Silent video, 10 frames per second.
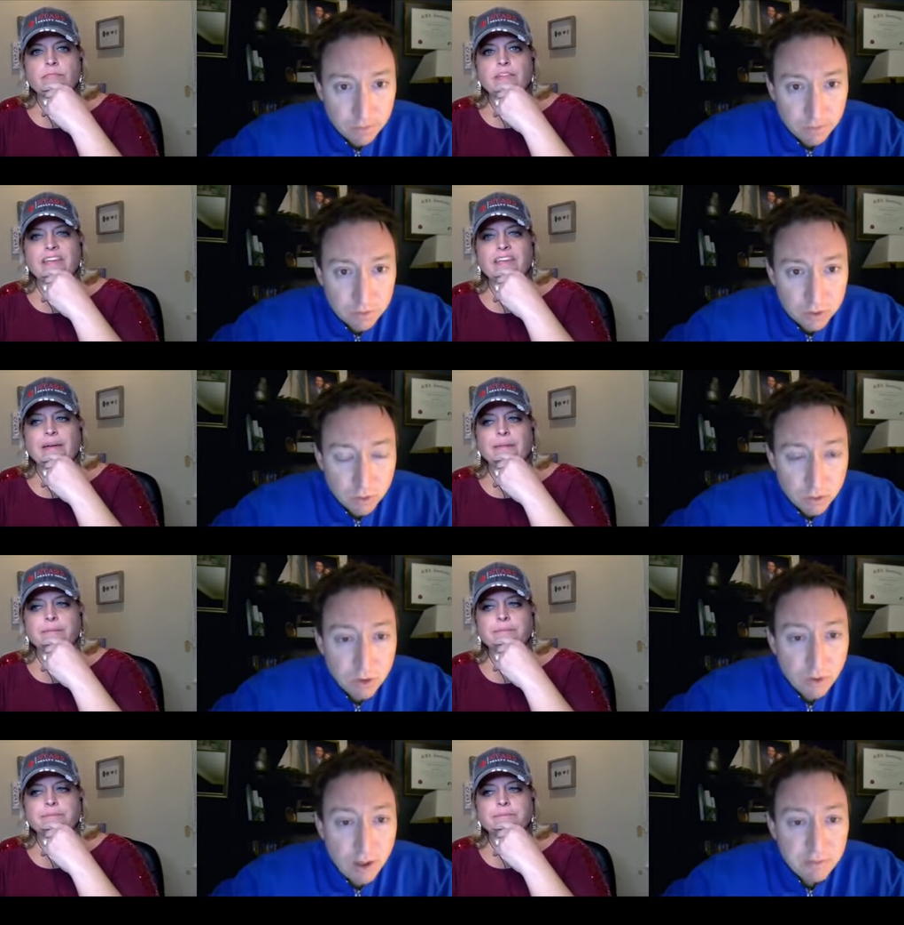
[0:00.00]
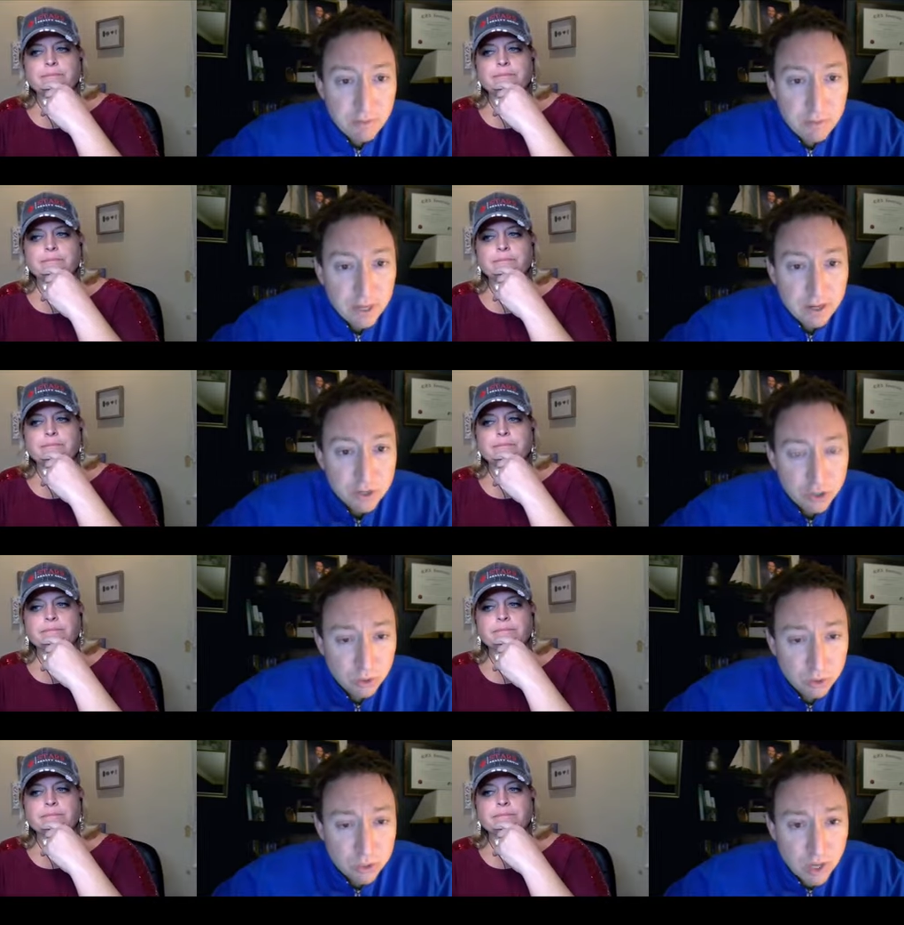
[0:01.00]
Speaker 1: Yeah. So you don't have to pick and
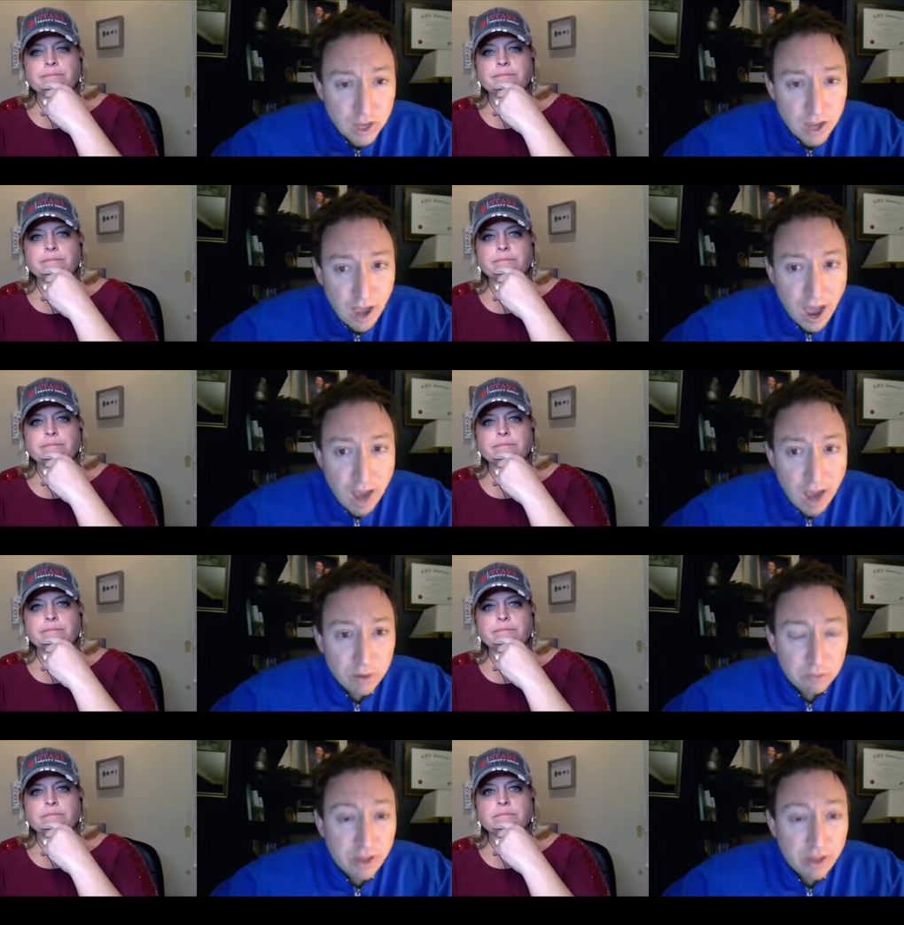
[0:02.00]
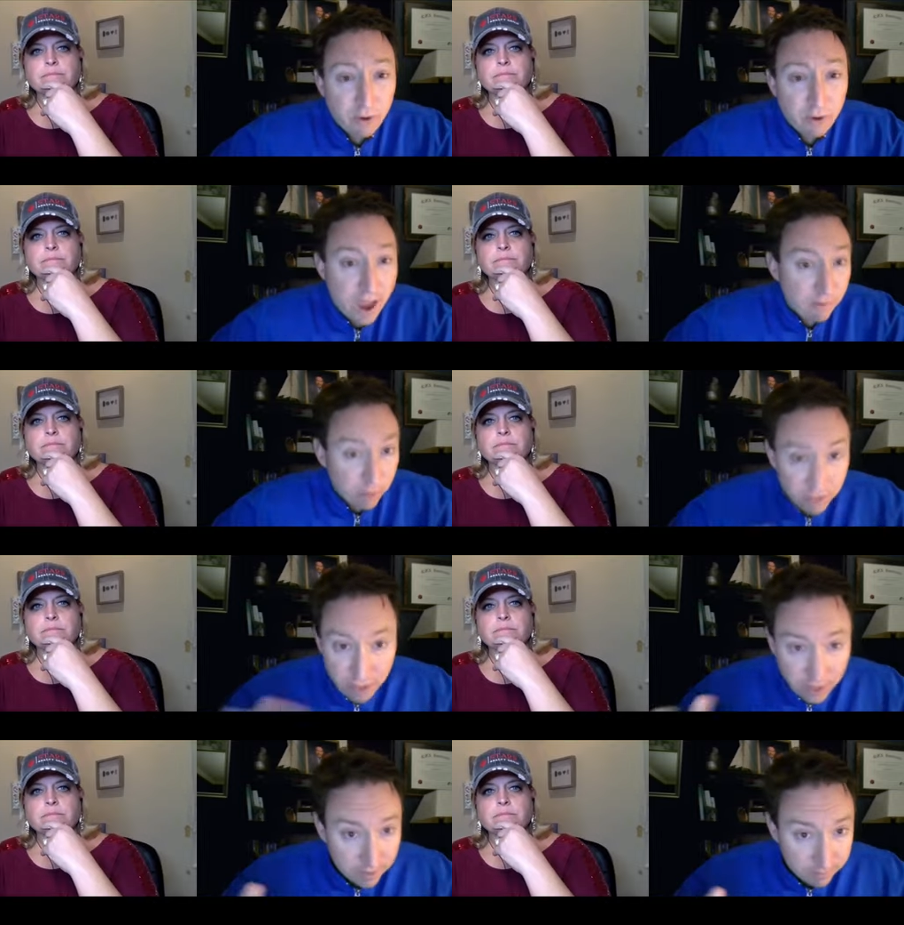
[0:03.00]
choose. I would apply for
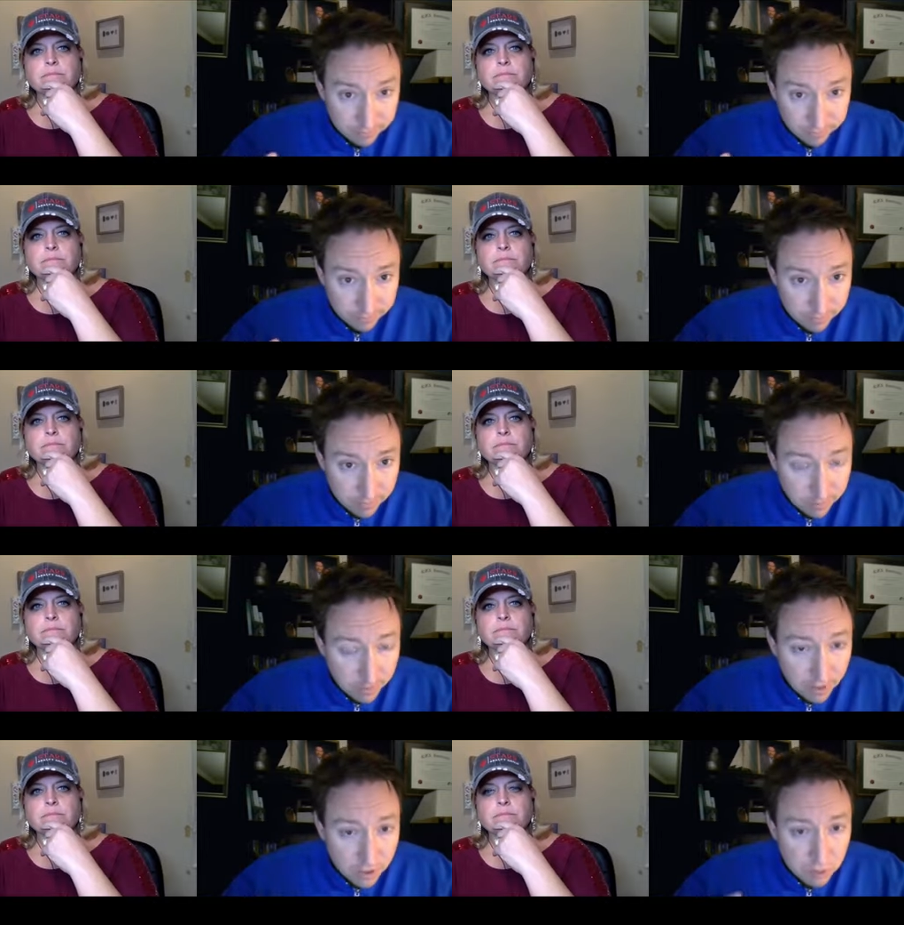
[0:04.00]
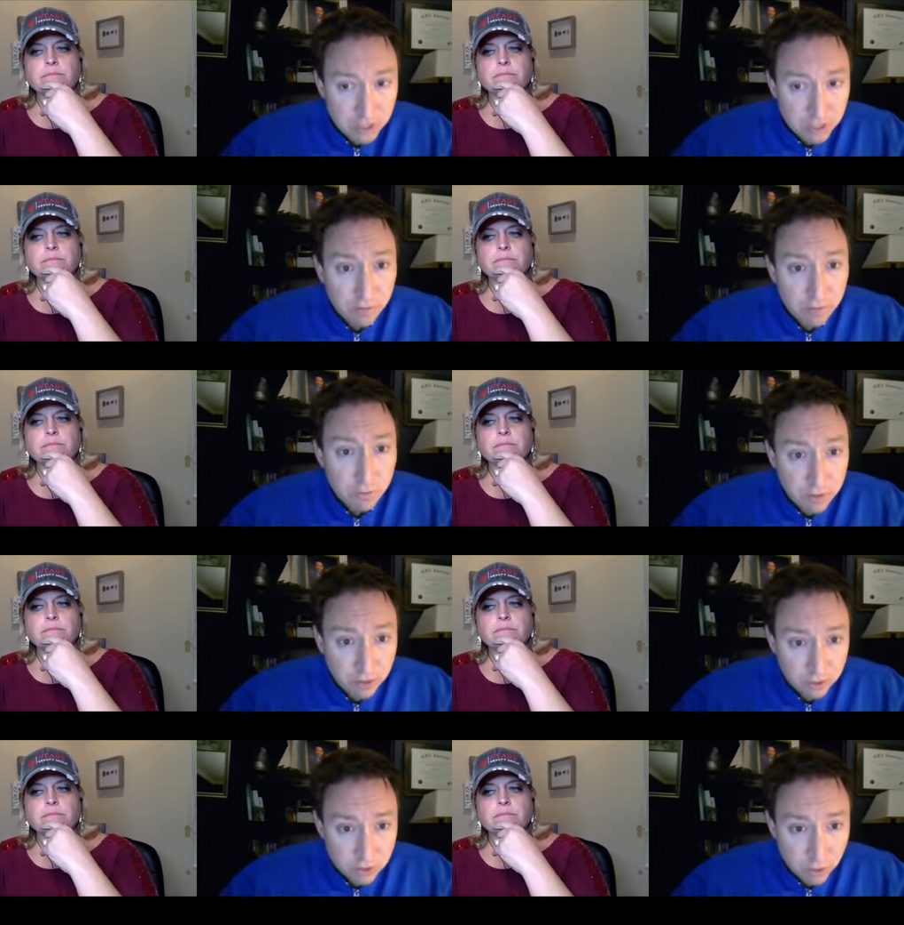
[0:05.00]
everything, especially if you feel
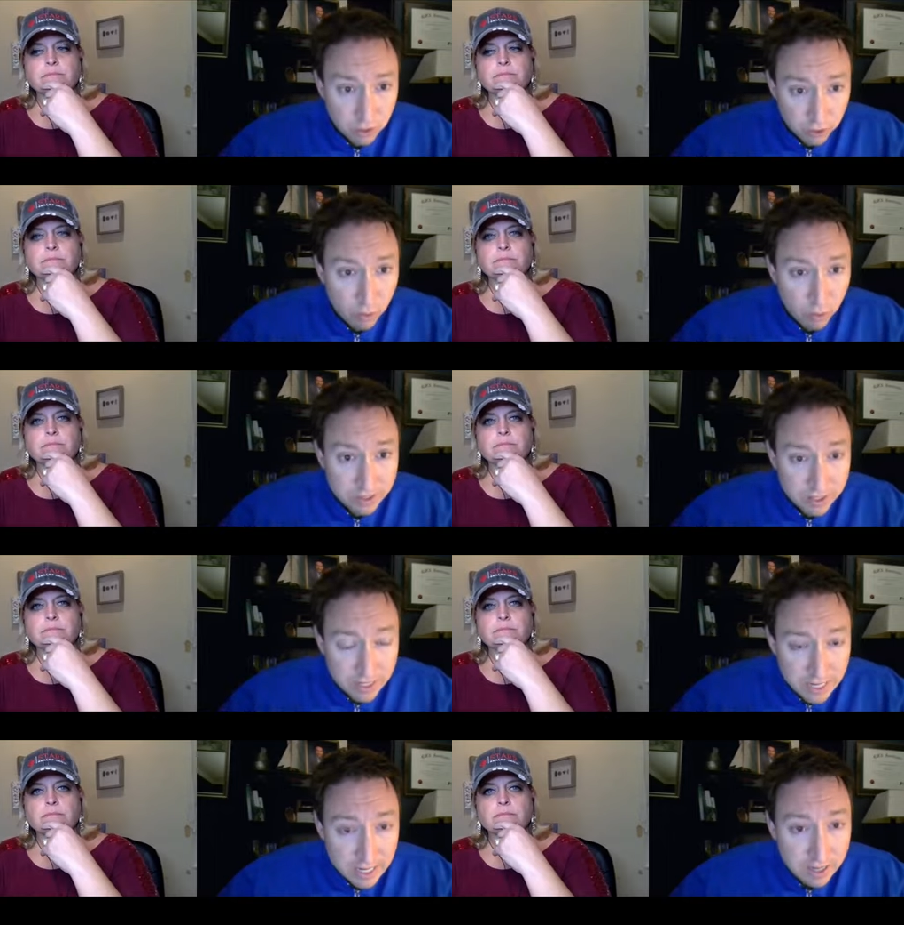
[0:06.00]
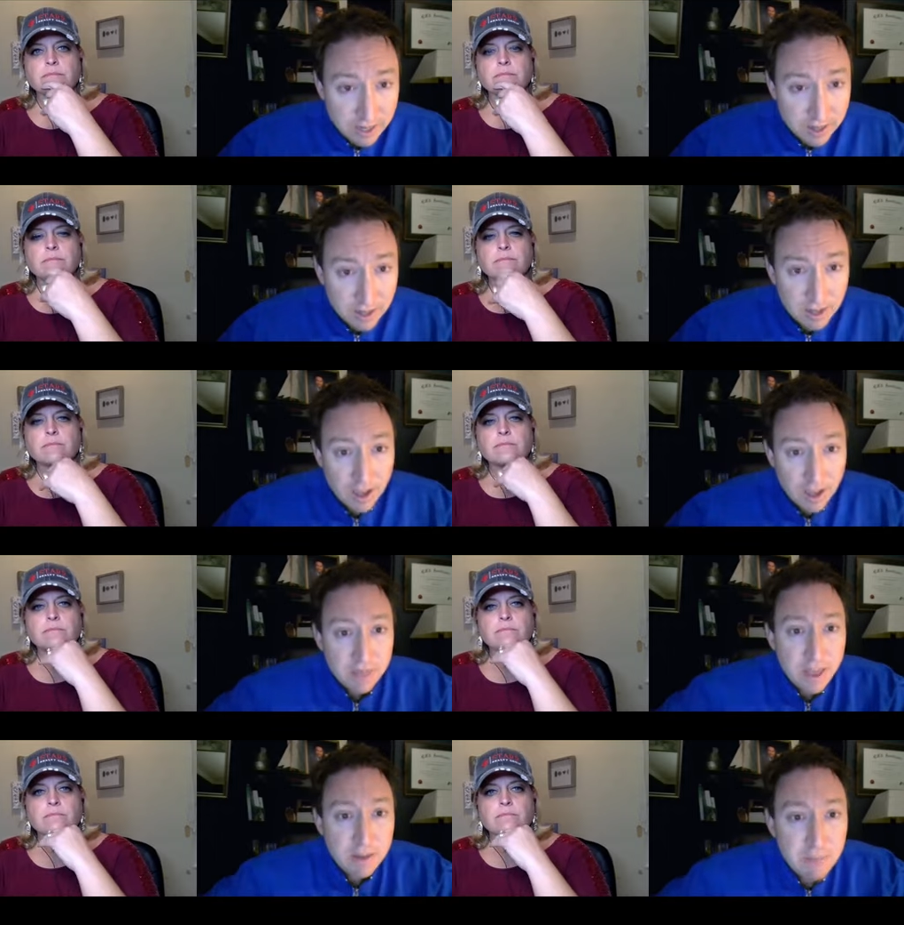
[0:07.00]
as though you're going to need it, and
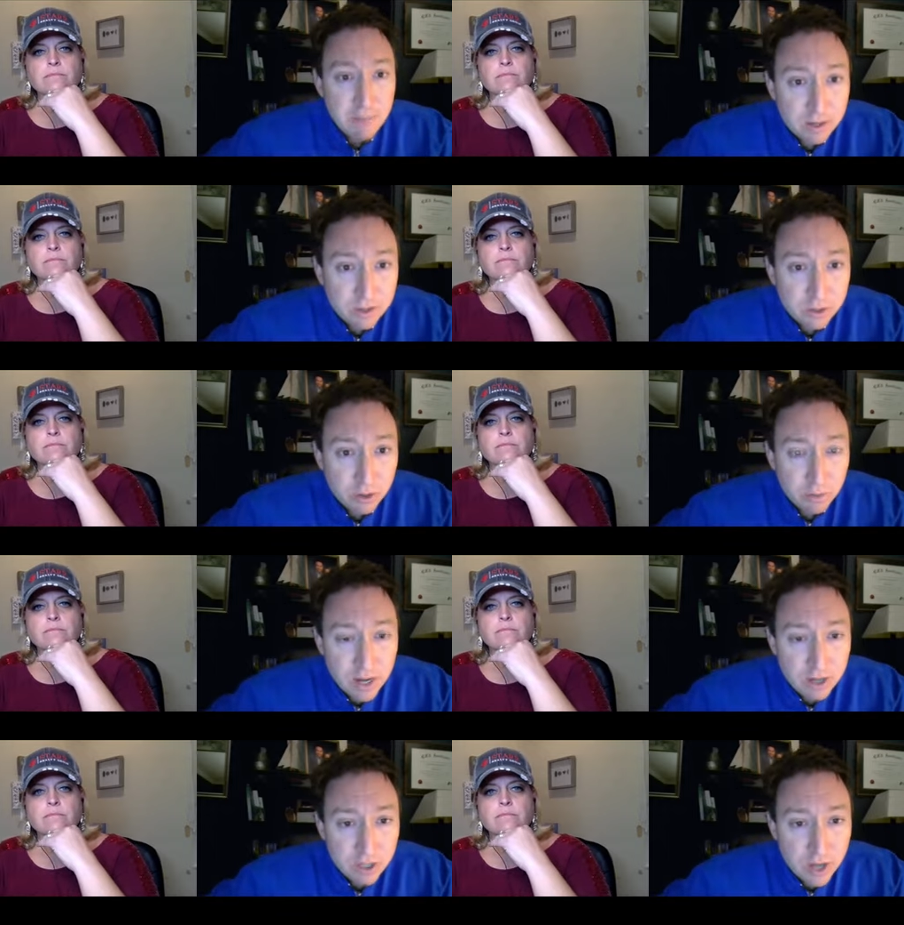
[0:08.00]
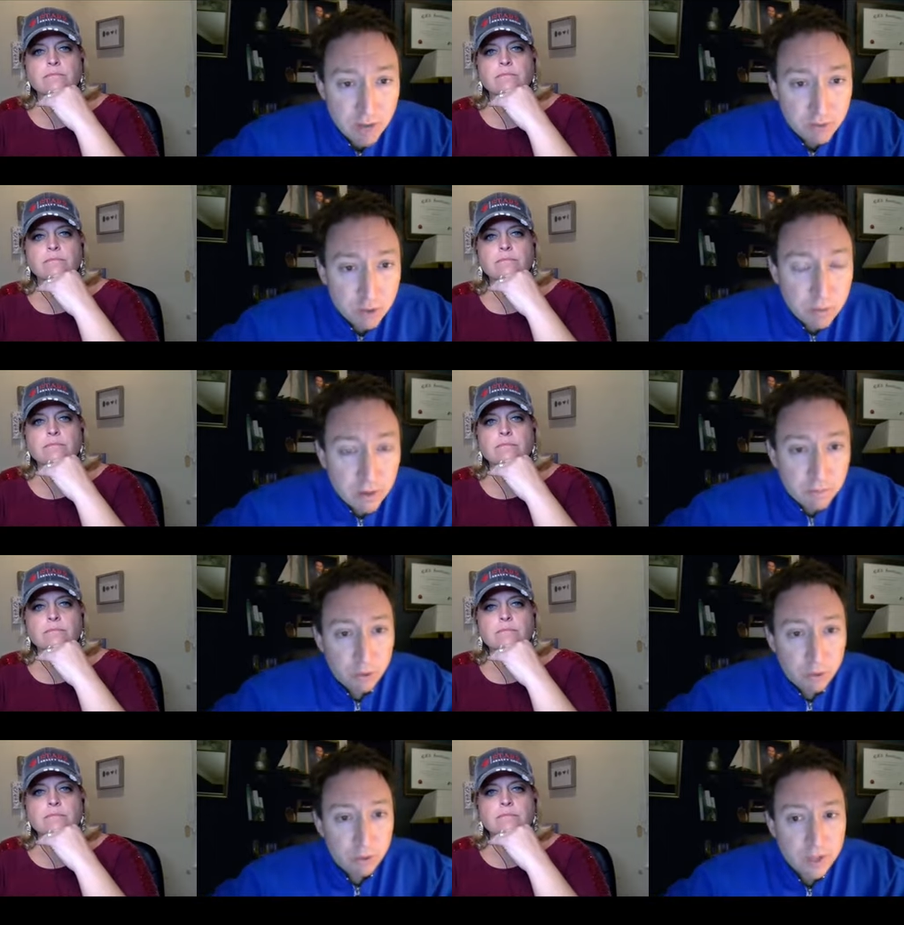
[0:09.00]
then make a determination after you've been
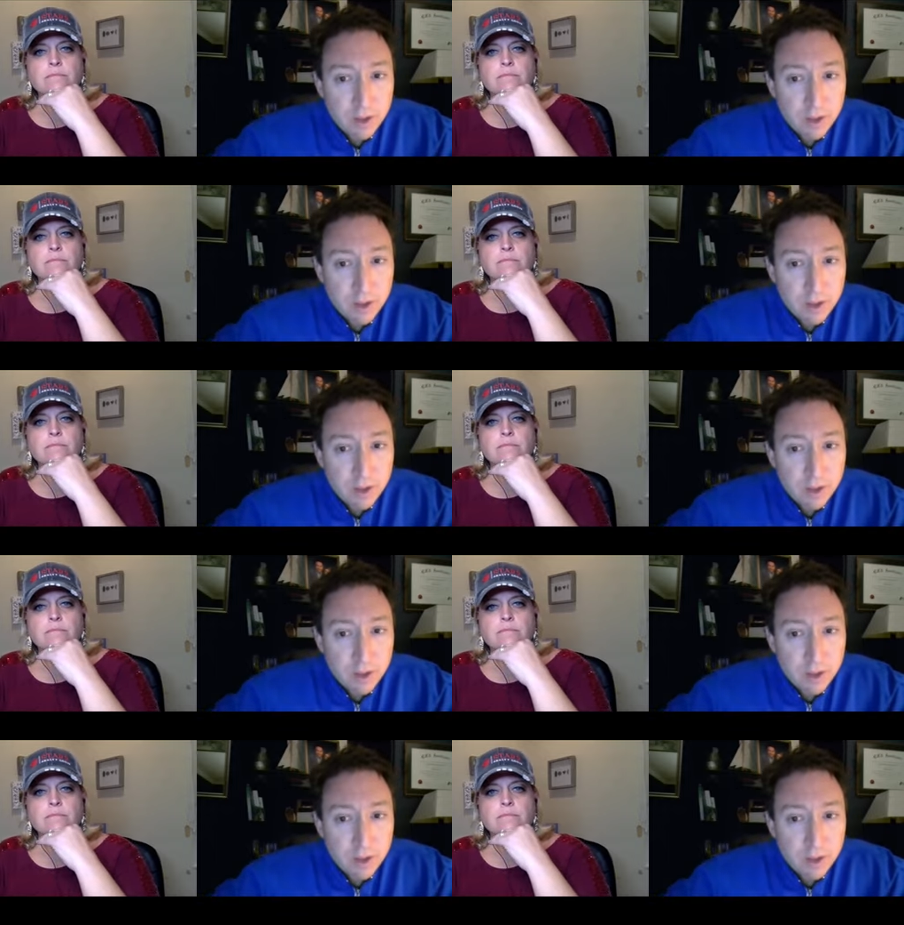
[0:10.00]
approved